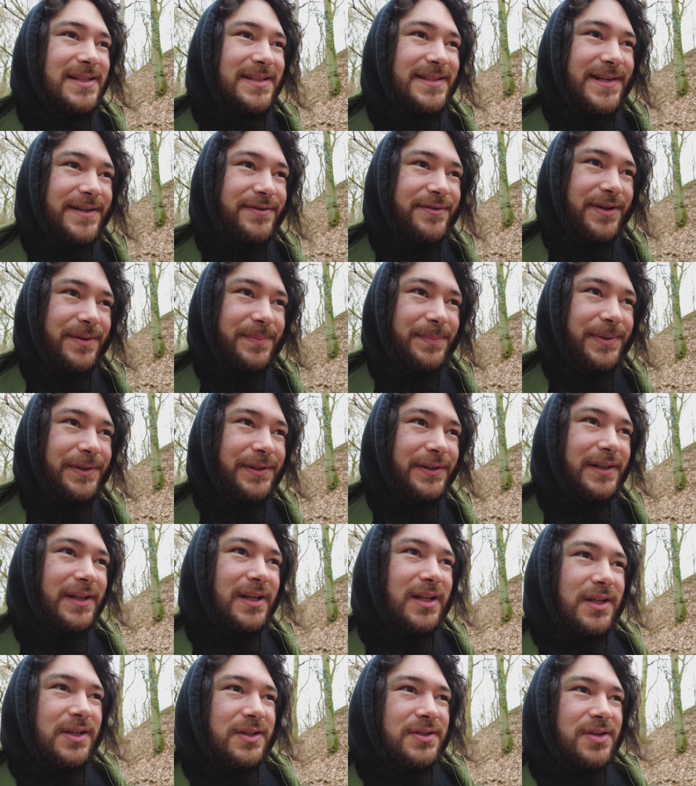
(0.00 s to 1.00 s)
syrup
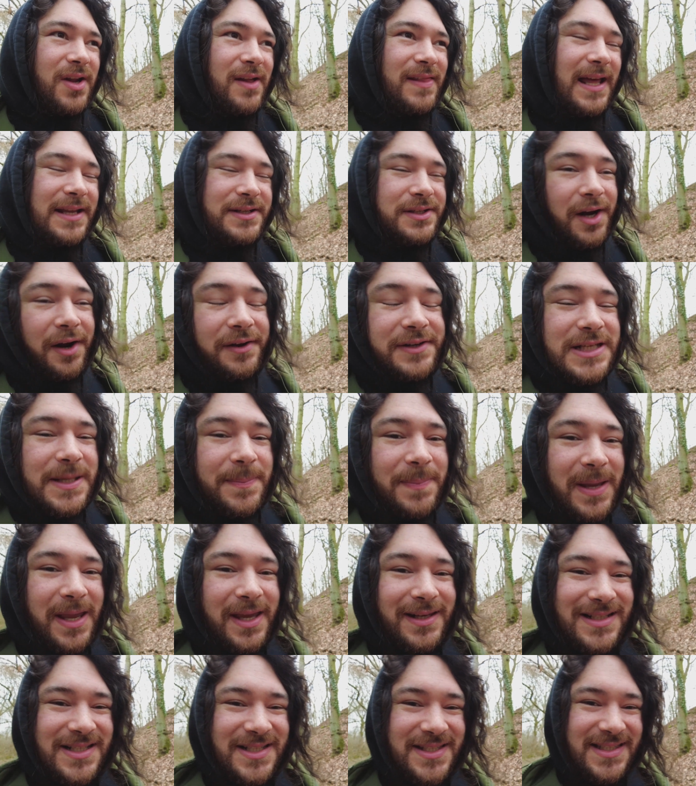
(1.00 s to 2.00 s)
so that's going to
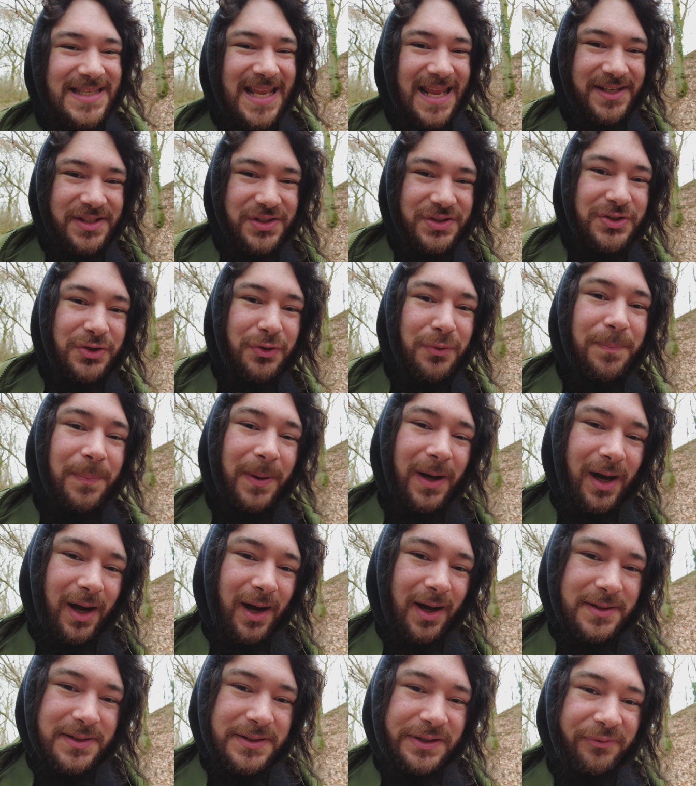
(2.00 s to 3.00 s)
be an essential
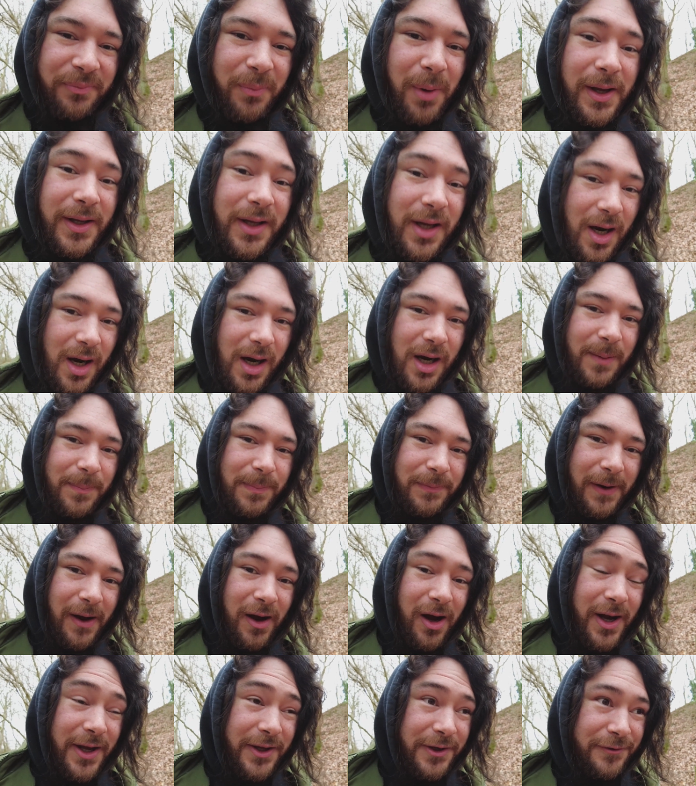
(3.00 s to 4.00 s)
part of my
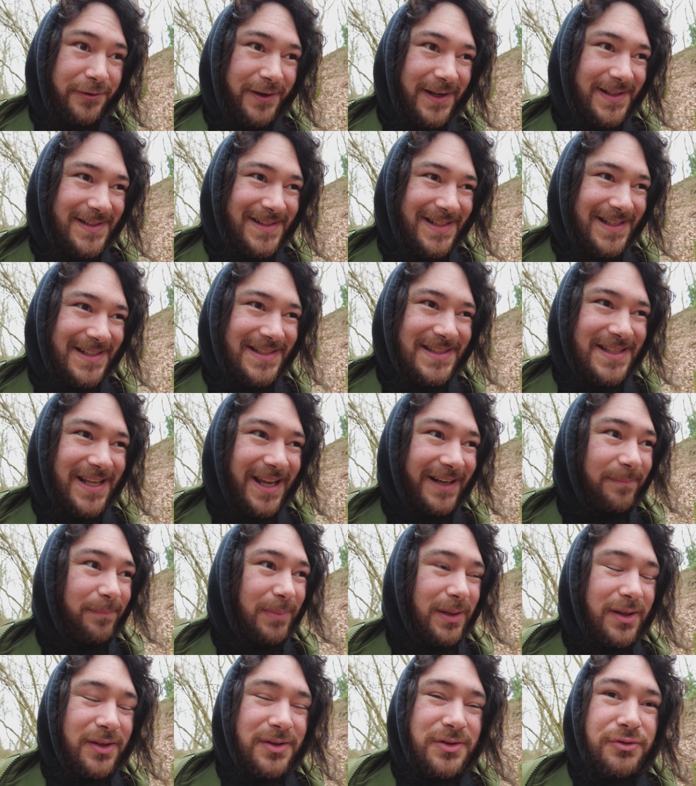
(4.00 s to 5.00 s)
carbohydrate
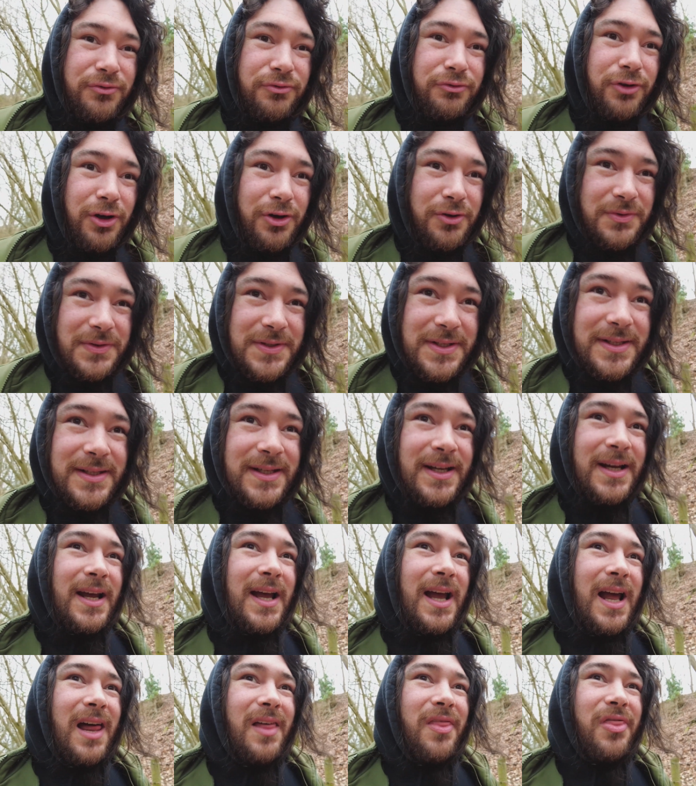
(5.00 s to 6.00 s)
intake because roots
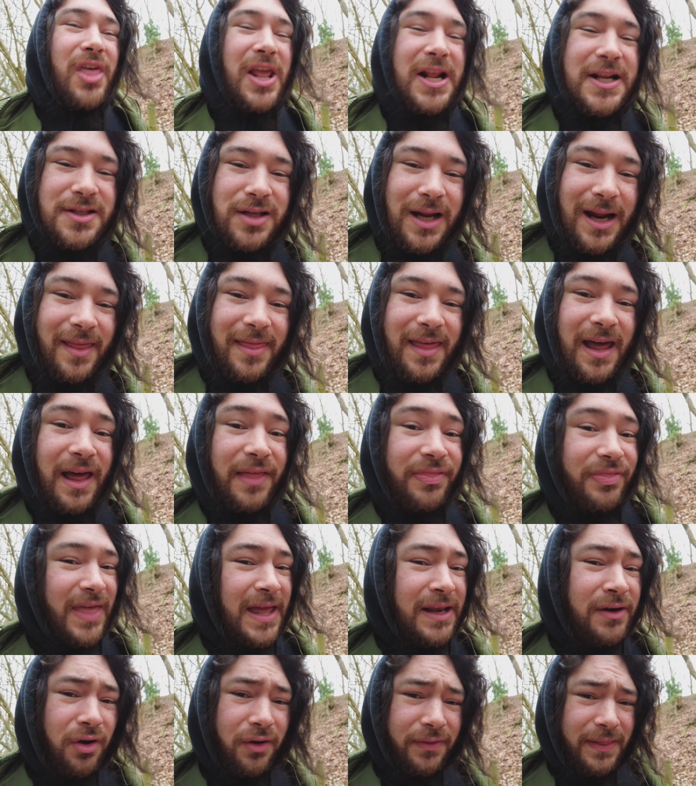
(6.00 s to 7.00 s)
and things like that,
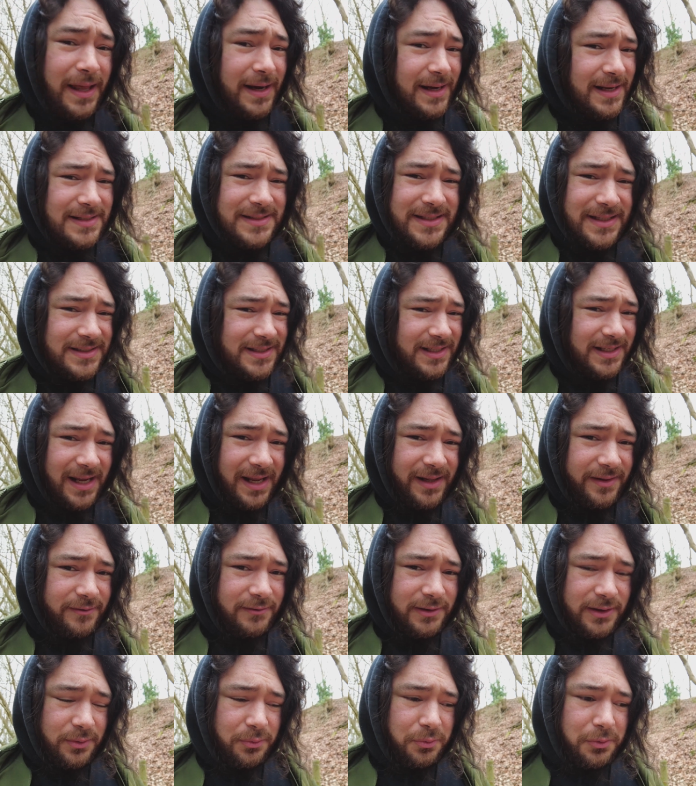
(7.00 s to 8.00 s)
they're not that easy to
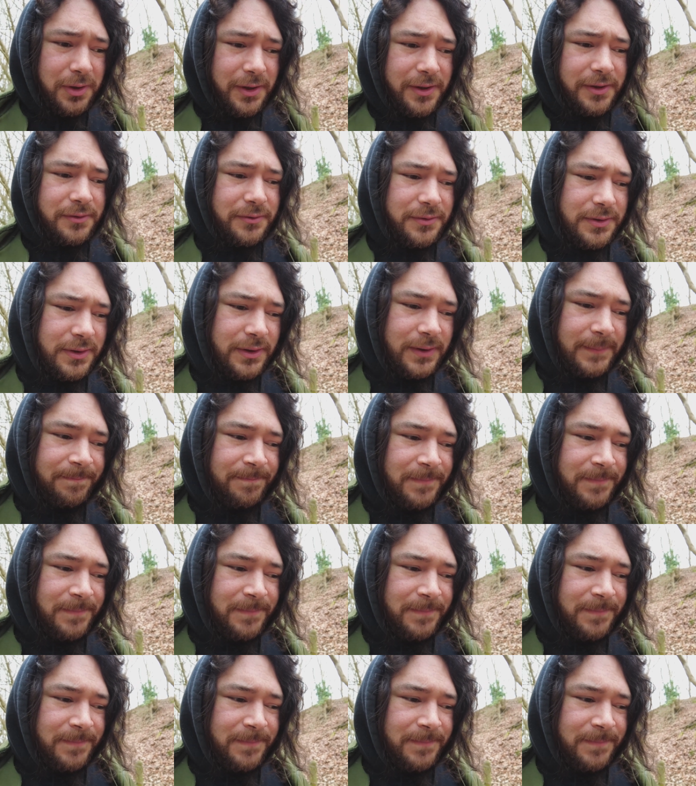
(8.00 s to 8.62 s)
gather in the wild.